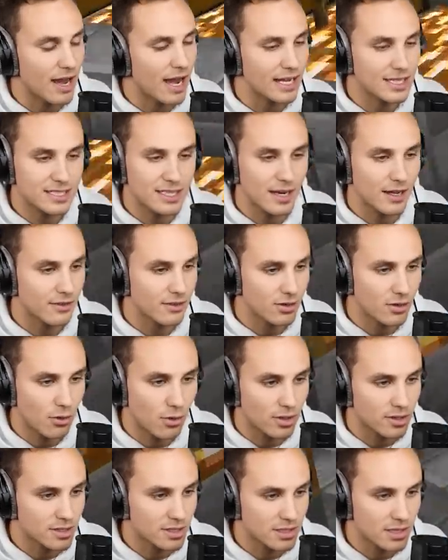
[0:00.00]
I suck at the
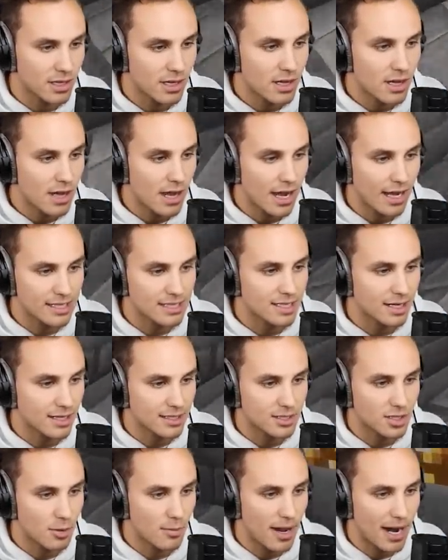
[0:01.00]
doors. I suck
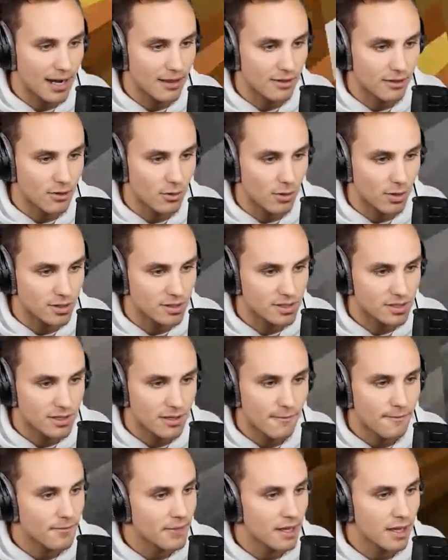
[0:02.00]
so bad at the doors.
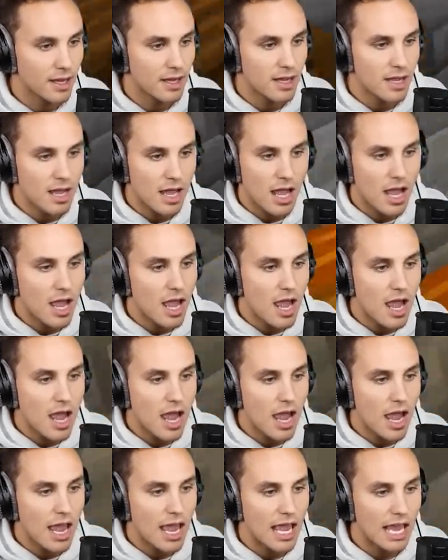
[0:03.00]

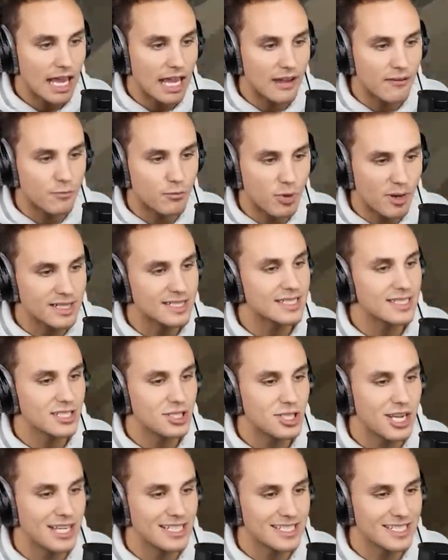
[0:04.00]
If Preston
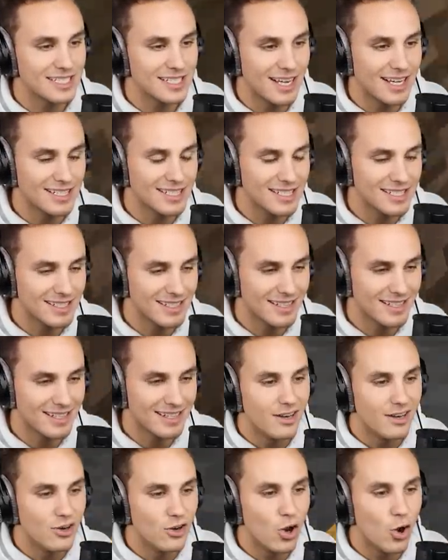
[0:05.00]
chases us,
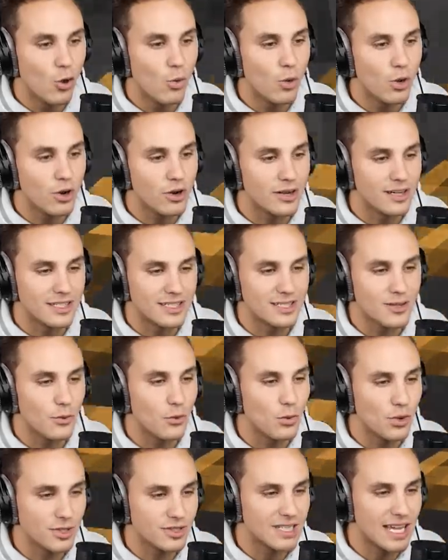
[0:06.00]
no worries.
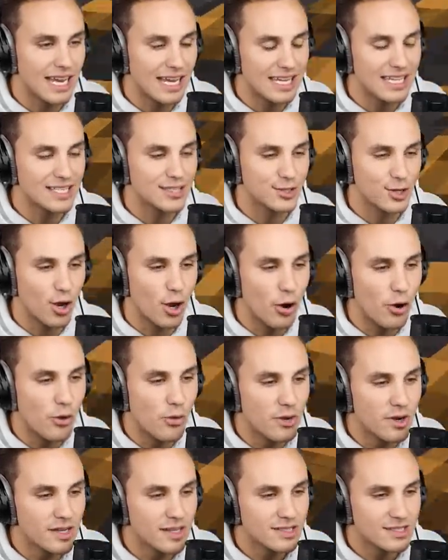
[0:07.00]
We'll take his
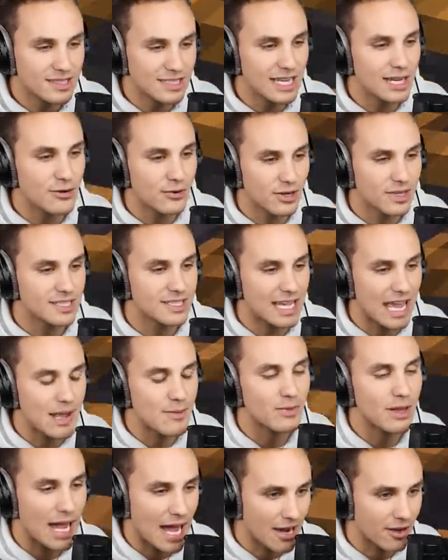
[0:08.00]
own secret
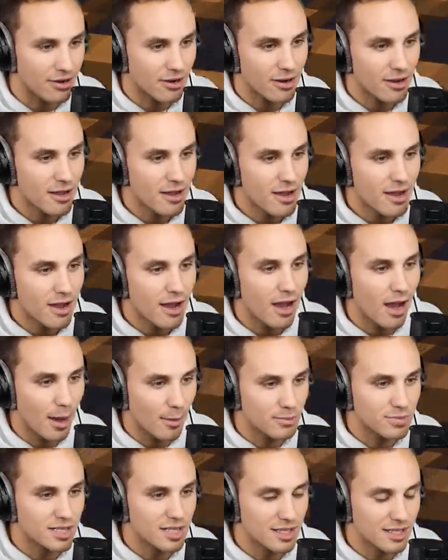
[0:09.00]
escape ladder
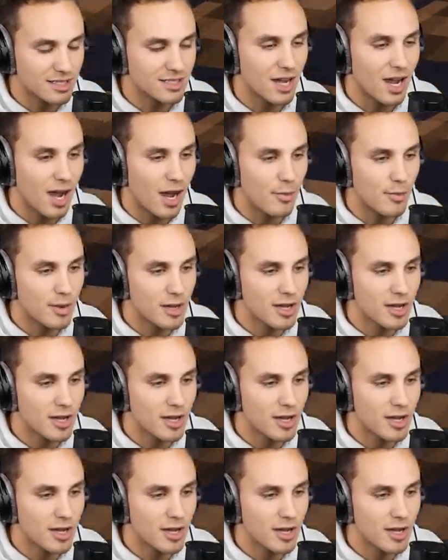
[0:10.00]
up to the top.